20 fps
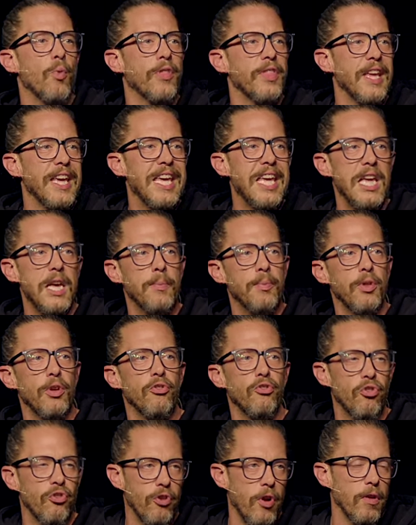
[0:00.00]
when the
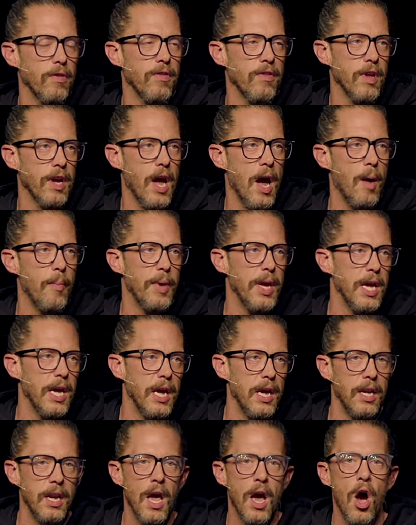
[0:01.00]
Hebrewish starts to come
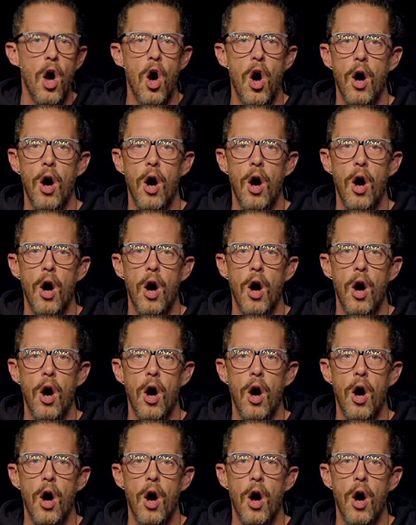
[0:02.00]
in,